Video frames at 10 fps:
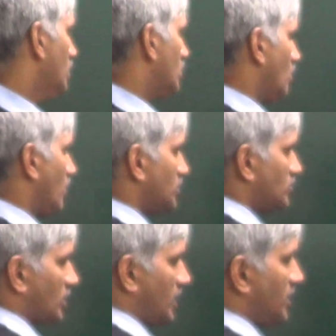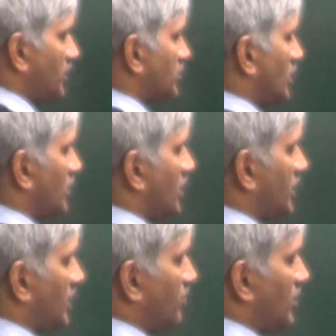Now what is the condition here?
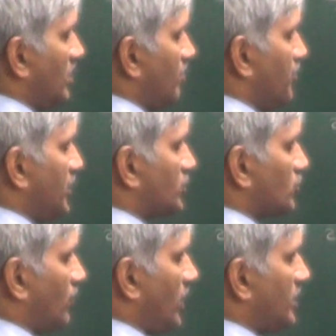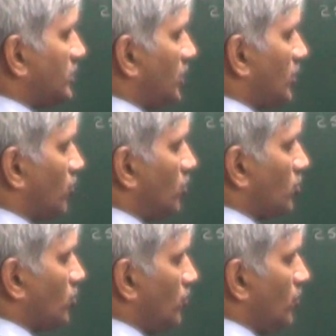Tell me. B square is equal
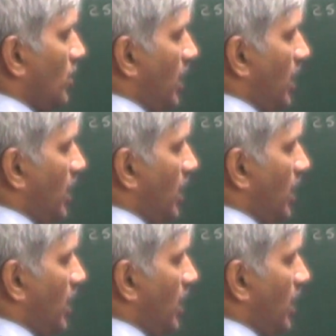to